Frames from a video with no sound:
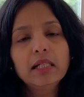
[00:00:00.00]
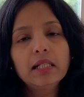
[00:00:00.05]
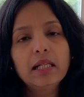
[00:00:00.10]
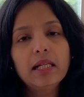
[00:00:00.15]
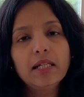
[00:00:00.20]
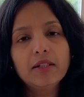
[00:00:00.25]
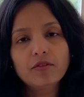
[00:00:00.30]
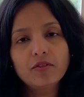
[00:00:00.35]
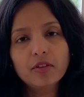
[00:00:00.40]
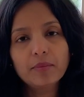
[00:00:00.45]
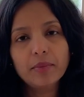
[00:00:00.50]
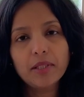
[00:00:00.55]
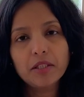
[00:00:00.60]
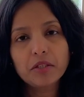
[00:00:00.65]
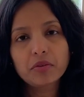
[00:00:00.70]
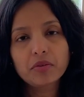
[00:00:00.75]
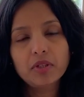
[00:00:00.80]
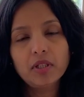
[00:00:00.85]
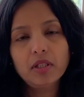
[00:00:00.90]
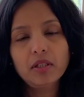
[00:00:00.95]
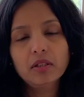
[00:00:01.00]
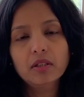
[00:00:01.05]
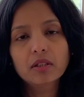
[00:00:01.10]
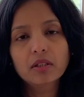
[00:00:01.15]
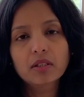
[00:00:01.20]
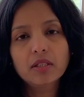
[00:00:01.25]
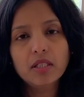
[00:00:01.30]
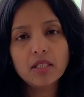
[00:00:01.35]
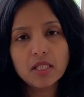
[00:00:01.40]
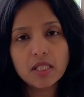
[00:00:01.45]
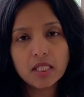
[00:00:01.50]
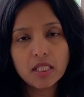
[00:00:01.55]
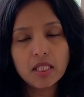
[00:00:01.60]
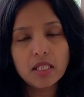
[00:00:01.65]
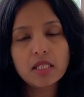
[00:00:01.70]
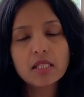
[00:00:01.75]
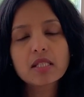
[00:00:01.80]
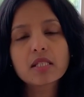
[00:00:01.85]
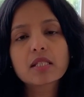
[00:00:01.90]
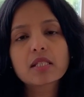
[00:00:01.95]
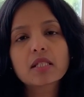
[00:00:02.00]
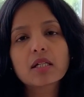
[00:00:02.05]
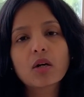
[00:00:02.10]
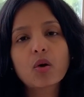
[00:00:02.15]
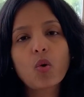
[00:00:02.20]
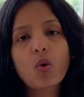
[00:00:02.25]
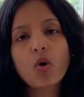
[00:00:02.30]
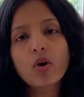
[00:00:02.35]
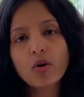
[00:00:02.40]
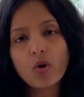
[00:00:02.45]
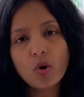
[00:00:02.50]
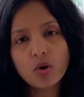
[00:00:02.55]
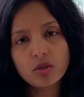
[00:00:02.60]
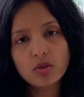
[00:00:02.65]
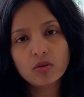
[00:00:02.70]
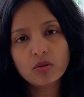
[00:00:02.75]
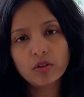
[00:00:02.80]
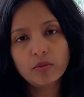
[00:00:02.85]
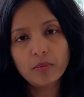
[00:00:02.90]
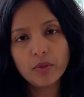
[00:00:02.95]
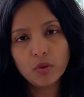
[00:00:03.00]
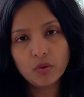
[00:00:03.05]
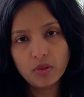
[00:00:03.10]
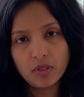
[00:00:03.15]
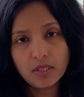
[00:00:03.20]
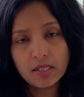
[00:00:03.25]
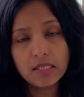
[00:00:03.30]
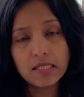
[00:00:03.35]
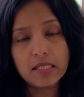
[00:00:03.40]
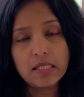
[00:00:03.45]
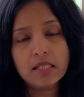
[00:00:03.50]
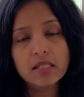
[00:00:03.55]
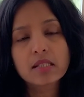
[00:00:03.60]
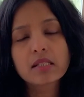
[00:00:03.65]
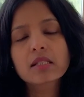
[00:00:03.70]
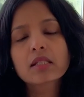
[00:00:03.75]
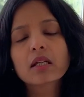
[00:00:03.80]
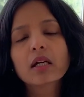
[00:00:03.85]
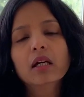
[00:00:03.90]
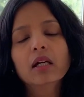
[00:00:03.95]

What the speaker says: inflammatory disease or autoimmune disease,